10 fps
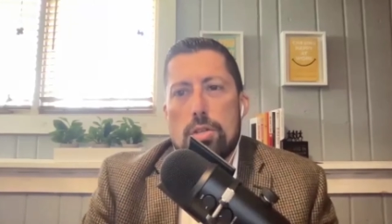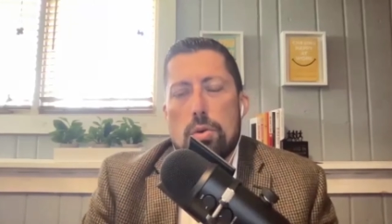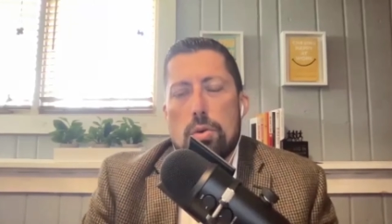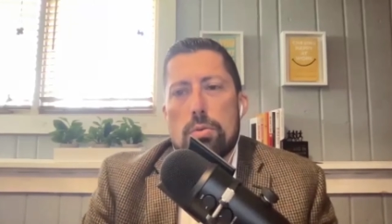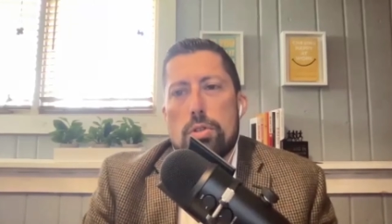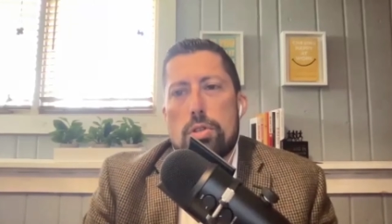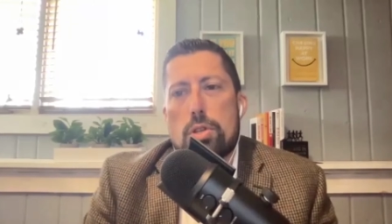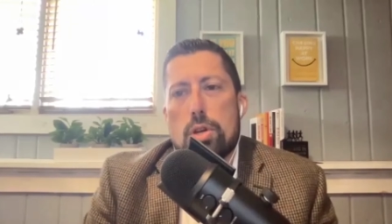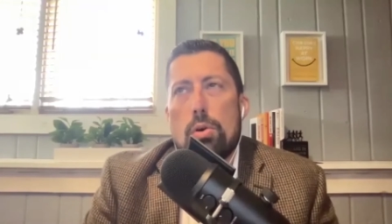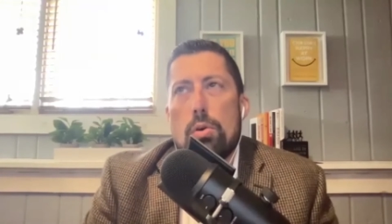So
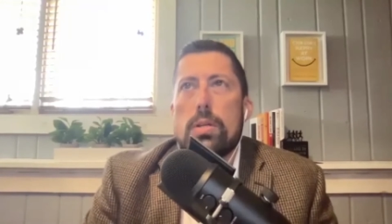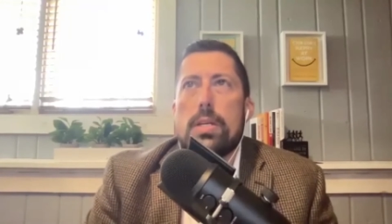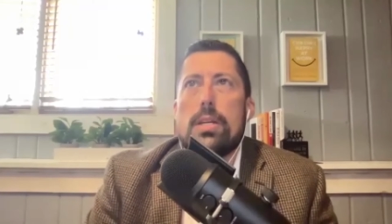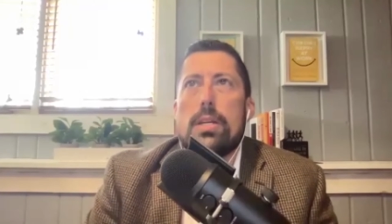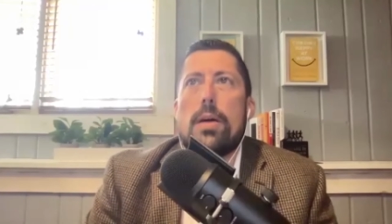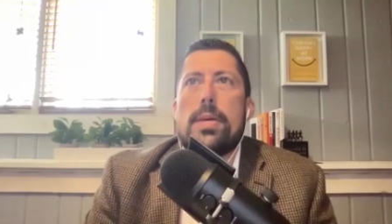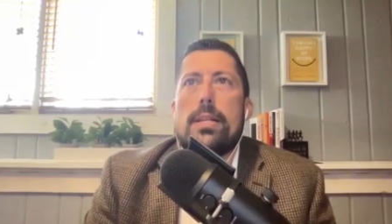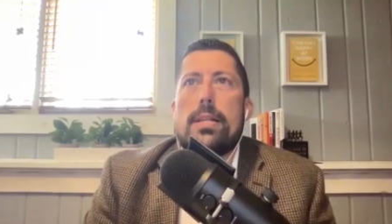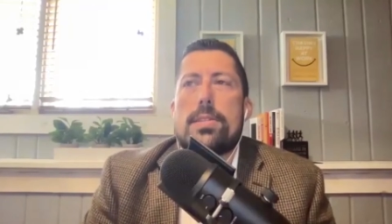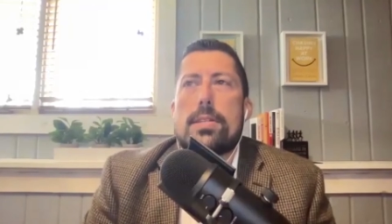so you know, I
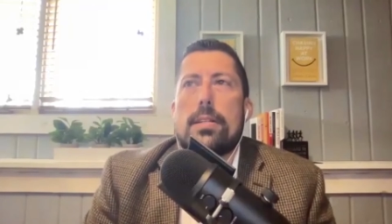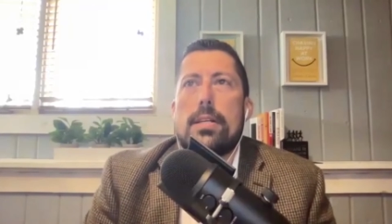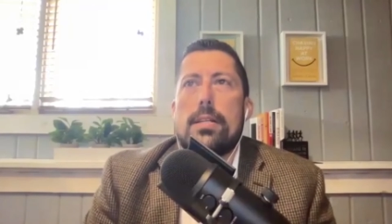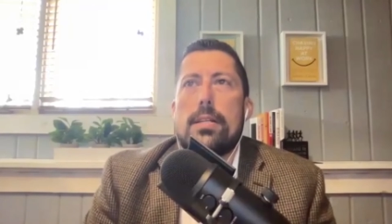mean, let's let,